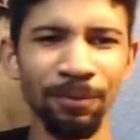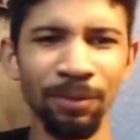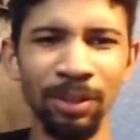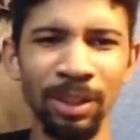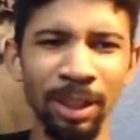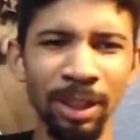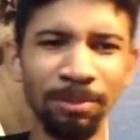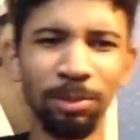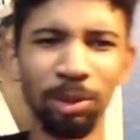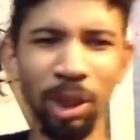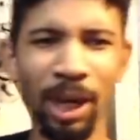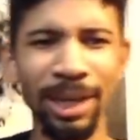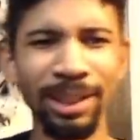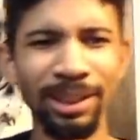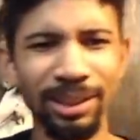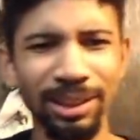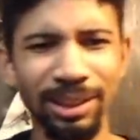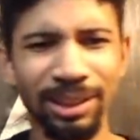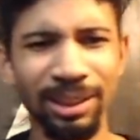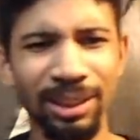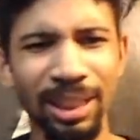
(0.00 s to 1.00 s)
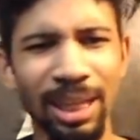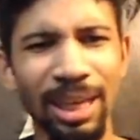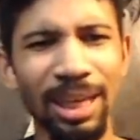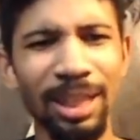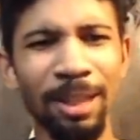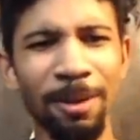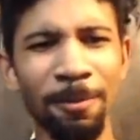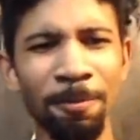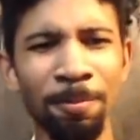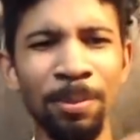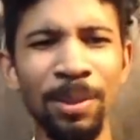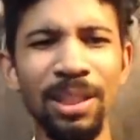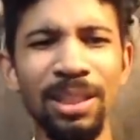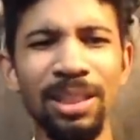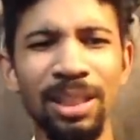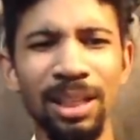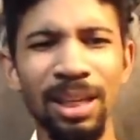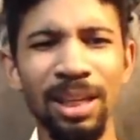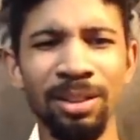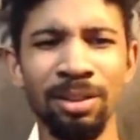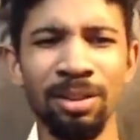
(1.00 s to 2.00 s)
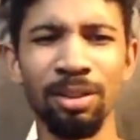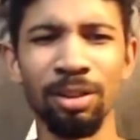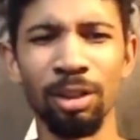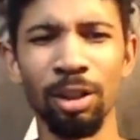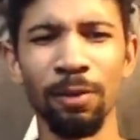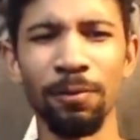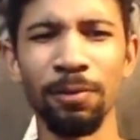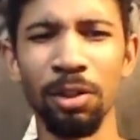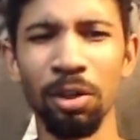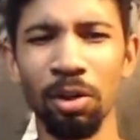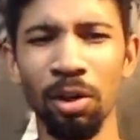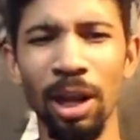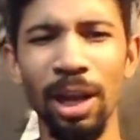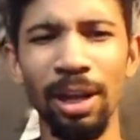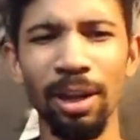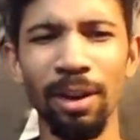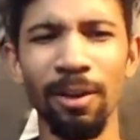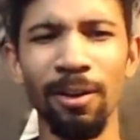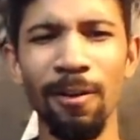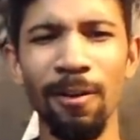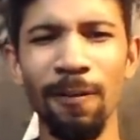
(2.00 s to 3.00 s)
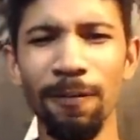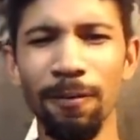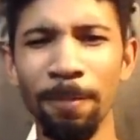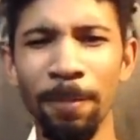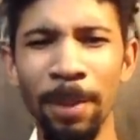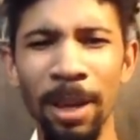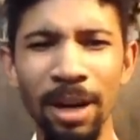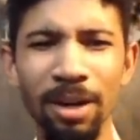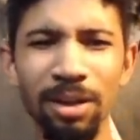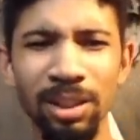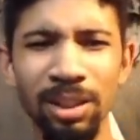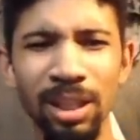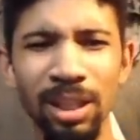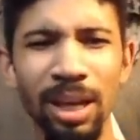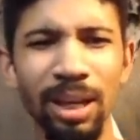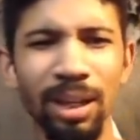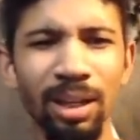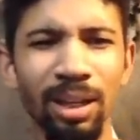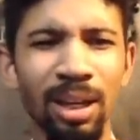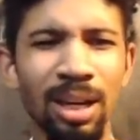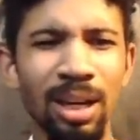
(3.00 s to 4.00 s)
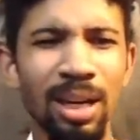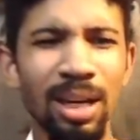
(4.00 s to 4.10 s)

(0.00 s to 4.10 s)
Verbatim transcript: them trying to say that BTS deserves credit for Parasite,